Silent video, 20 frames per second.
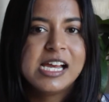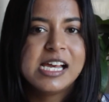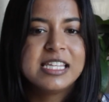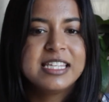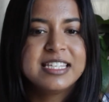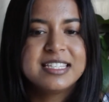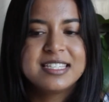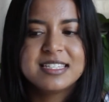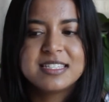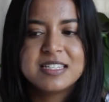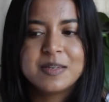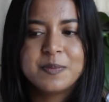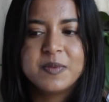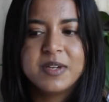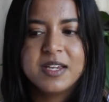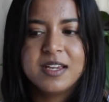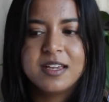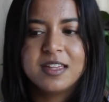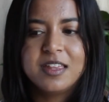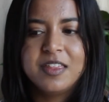This is
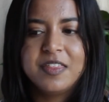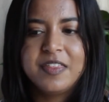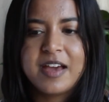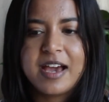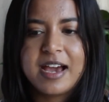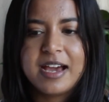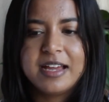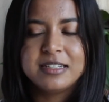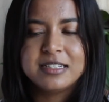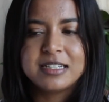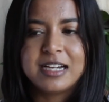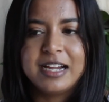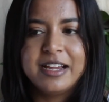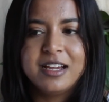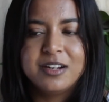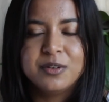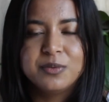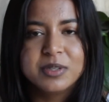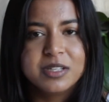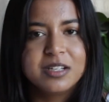something that I
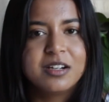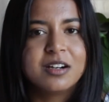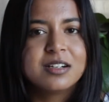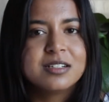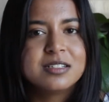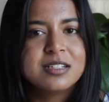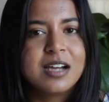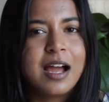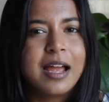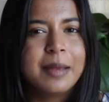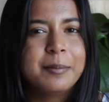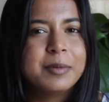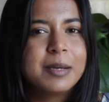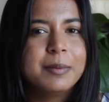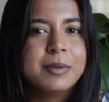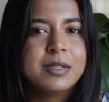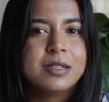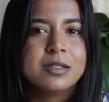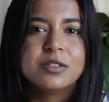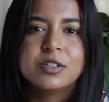had a really hard time
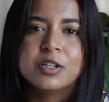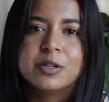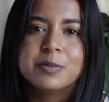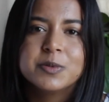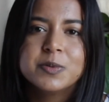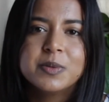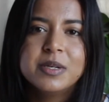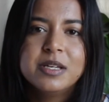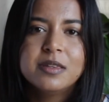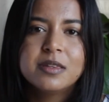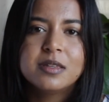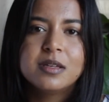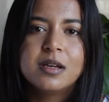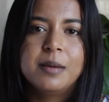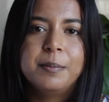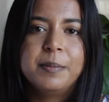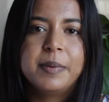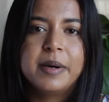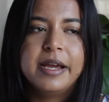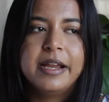coming to terms with,
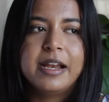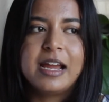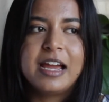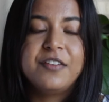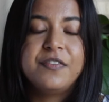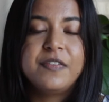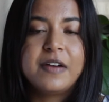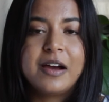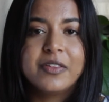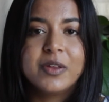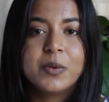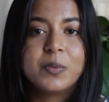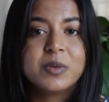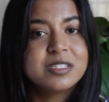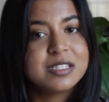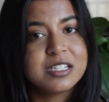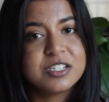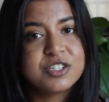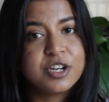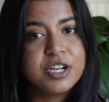but I found that
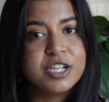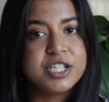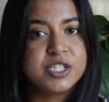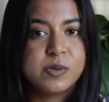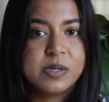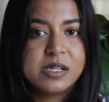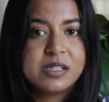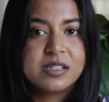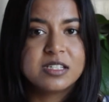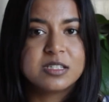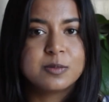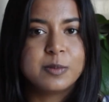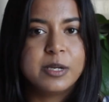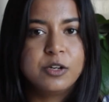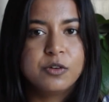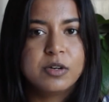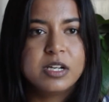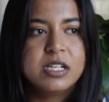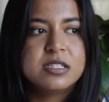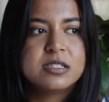once I started doing this, my
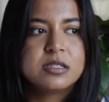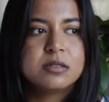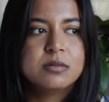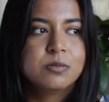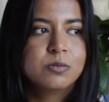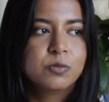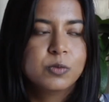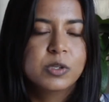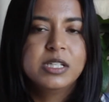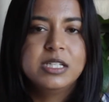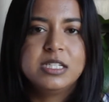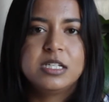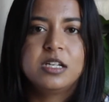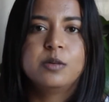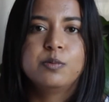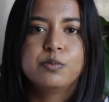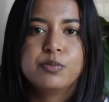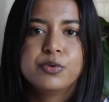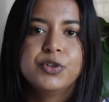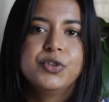grades really did
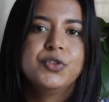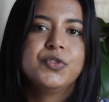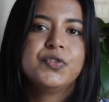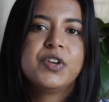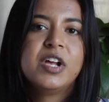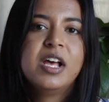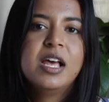improve.